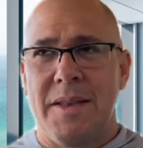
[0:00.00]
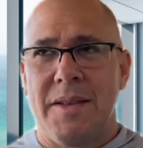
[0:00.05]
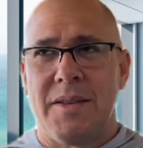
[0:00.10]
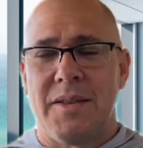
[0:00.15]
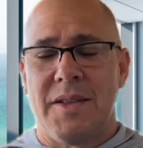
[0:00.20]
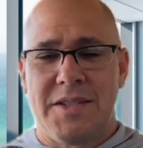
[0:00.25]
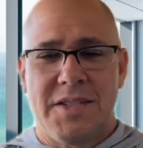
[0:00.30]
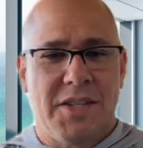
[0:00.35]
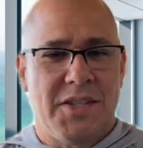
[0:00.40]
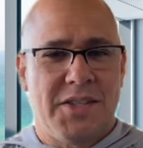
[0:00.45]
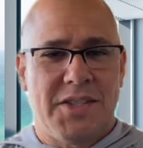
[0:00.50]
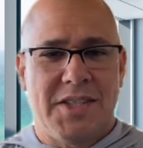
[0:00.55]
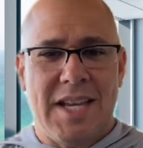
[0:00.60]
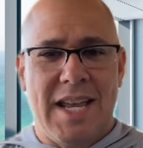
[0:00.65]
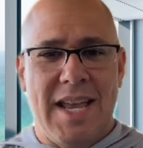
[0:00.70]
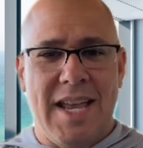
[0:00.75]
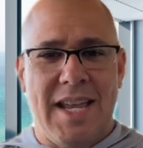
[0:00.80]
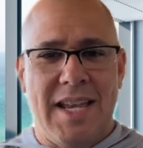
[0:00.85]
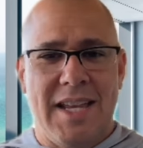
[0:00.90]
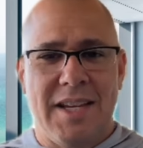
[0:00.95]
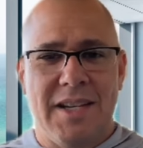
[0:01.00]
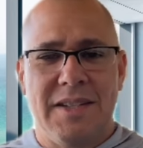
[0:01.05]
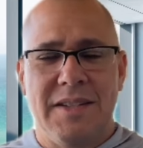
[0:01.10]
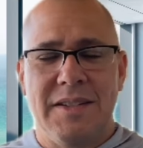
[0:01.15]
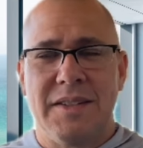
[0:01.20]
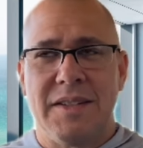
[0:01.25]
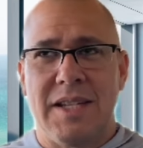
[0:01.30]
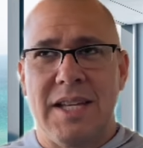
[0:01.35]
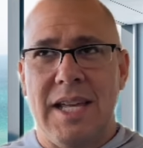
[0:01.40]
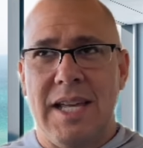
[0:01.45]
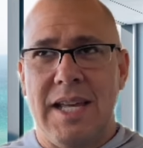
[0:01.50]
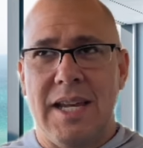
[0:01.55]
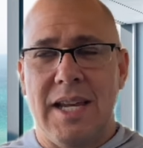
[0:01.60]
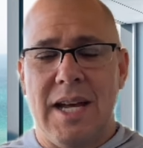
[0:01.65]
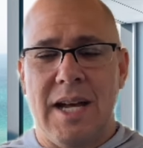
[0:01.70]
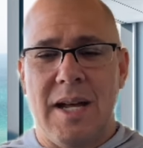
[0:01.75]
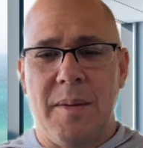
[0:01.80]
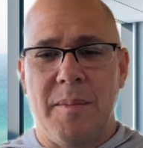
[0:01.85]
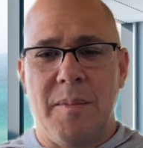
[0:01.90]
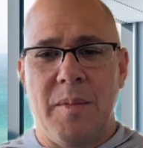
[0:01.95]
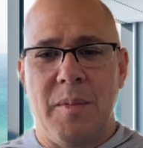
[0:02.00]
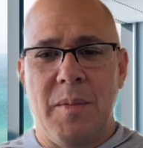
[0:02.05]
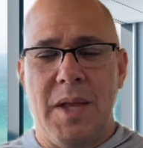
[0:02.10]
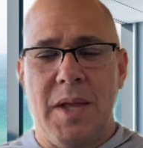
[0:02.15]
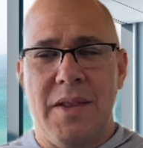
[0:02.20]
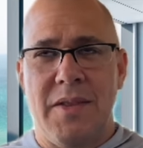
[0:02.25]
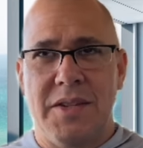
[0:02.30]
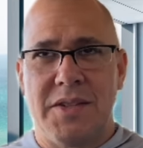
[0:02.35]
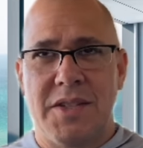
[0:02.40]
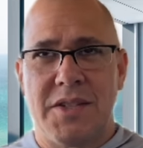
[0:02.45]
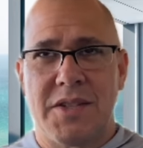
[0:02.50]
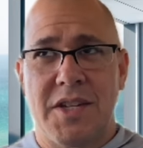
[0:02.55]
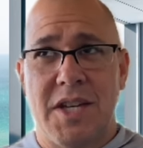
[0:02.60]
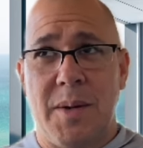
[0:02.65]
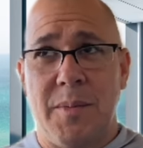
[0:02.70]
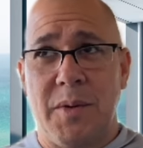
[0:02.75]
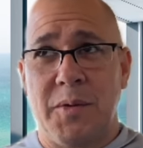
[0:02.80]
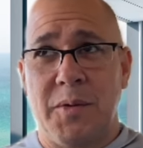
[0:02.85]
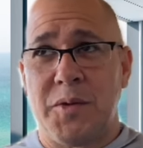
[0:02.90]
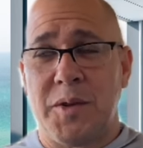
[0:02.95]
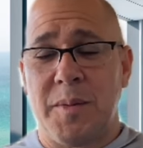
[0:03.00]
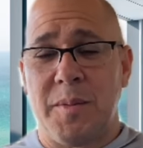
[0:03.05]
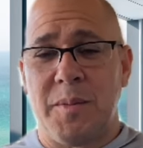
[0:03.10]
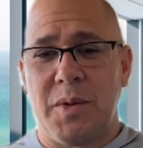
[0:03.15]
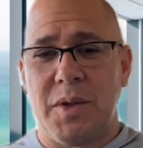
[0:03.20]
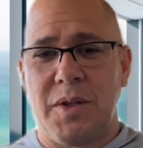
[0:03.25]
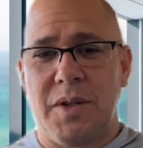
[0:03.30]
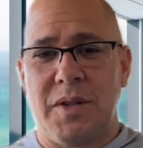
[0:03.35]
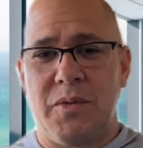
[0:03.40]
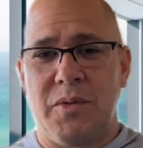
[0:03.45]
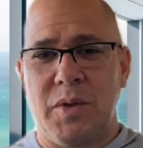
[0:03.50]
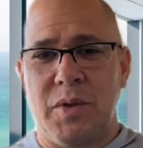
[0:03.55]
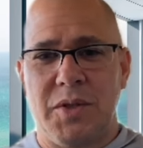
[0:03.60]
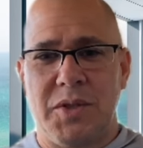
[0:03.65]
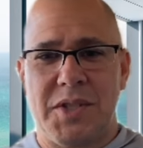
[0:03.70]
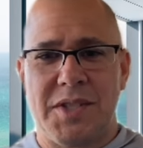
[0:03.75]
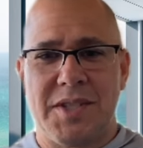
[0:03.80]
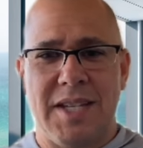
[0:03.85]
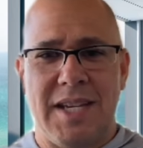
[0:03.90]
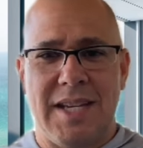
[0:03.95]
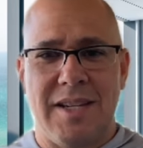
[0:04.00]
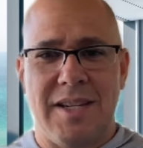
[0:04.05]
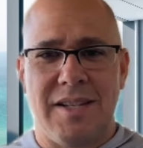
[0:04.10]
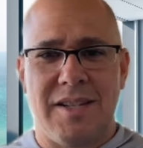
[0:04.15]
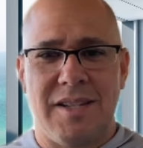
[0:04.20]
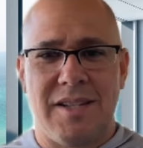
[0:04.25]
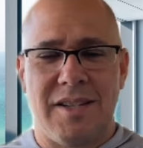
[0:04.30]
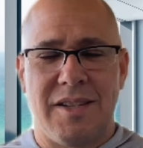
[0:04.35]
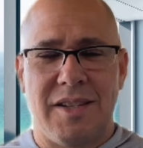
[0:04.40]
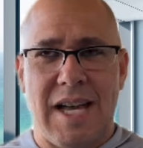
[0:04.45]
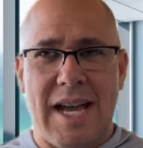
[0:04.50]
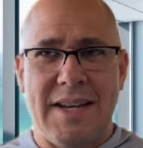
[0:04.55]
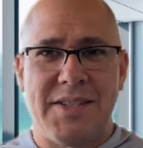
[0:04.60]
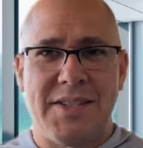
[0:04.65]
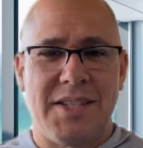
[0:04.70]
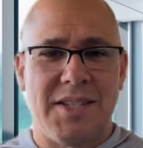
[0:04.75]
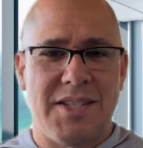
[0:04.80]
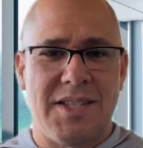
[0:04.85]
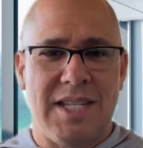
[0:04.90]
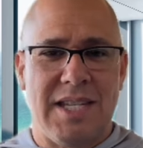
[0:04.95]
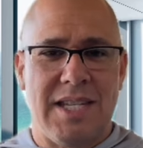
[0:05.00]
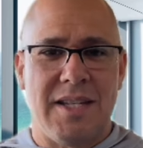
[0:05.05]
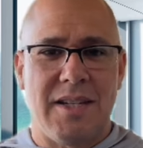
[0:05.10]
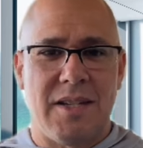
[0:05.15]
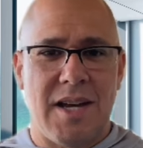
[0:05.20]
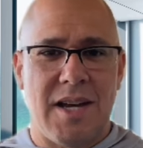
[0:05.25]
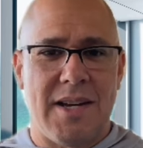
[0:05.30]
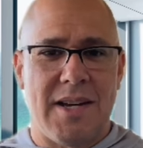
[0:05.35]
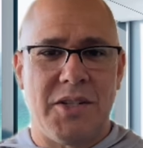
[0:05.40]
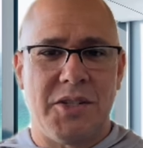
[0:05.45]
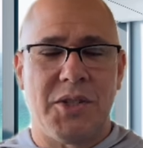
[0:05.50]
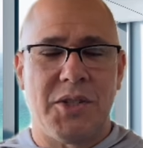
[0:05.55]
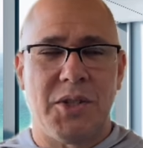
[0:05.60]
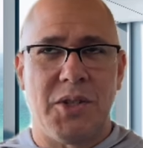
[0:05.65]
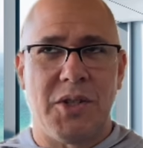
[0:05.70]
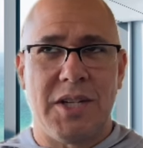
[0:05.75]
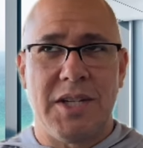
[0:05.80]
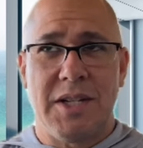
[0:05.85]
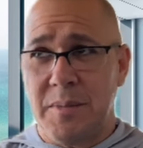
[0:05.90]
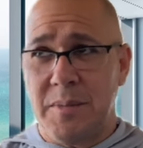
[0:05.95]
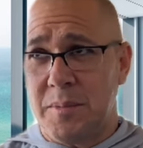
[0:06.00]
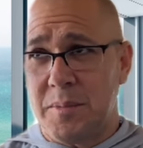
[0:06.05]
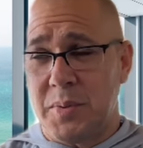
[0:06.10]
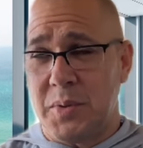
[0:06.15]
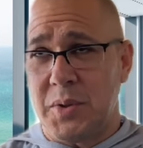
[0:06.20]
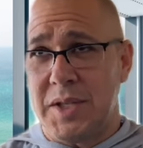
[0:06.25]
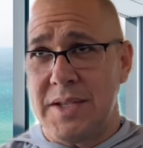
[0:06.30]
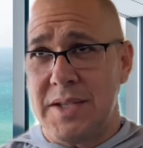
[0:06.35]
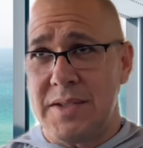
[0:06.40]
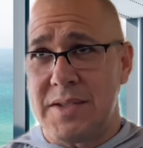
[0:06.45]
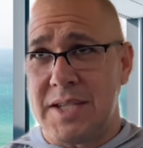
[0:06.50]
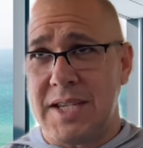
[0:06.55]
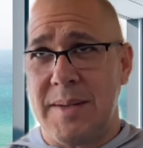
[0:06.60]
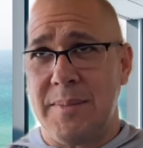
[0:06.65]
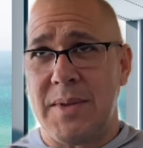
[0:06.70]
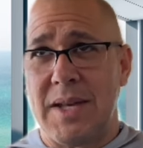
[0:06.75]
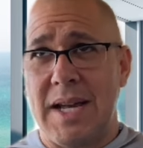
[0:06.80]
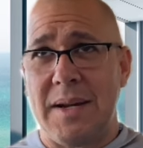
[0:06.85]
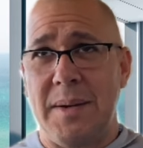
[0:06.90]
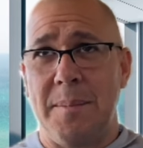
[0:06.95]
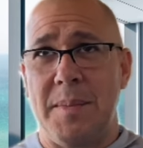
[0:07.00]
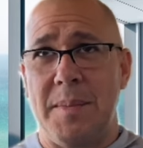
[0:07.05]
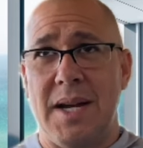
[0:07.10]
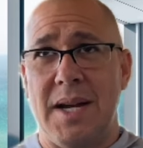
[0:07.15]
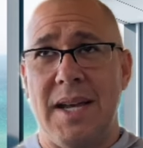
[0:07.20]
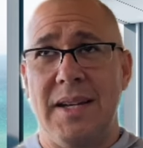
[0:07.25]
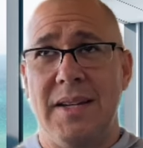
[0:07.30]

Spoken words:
this is saying, and this is coming from a real estate licensee and not an attorney, please keep that in mind,